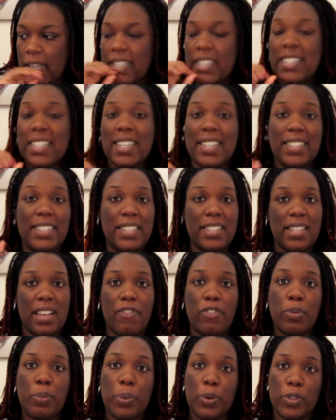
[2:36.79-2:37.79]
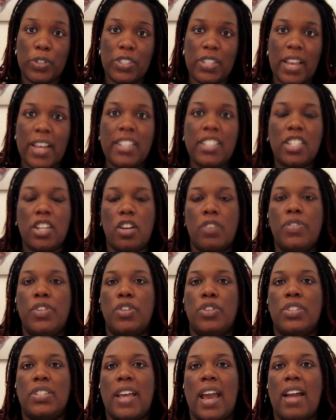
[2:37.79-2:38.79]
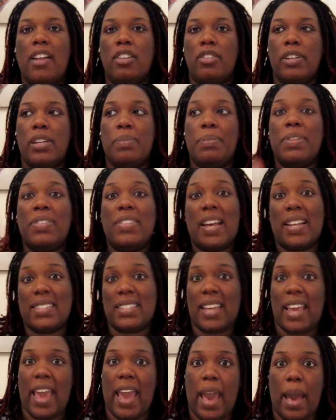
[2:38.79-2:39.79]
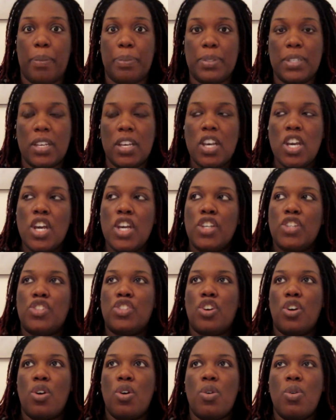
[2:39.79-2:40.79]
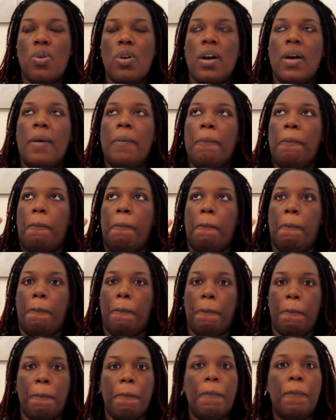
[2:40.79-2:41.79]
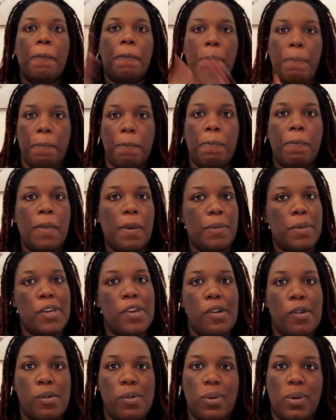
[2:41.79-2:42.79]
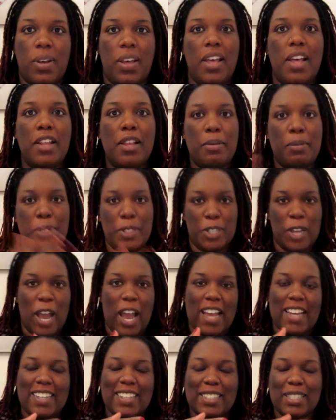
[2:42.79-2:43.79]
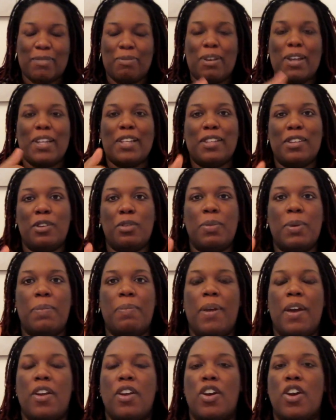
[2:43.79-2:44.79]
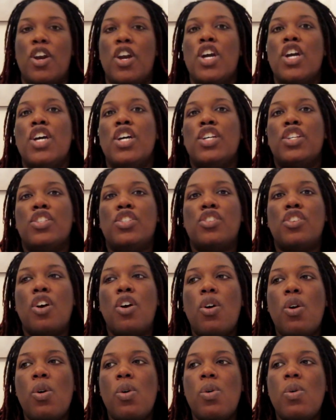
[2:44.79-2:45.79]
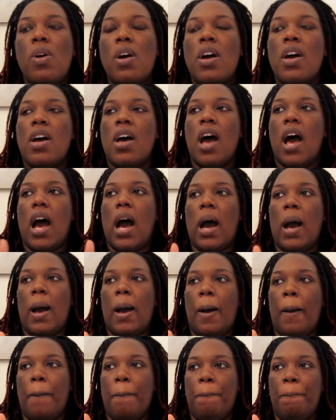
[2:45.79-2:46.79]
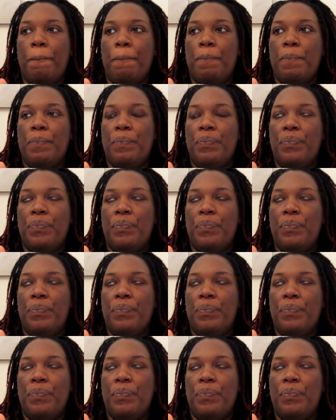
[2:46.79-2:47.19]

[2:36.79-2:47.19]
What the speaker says: 67% of your salary, but that's capped. So let me try and explain a little bit better. So a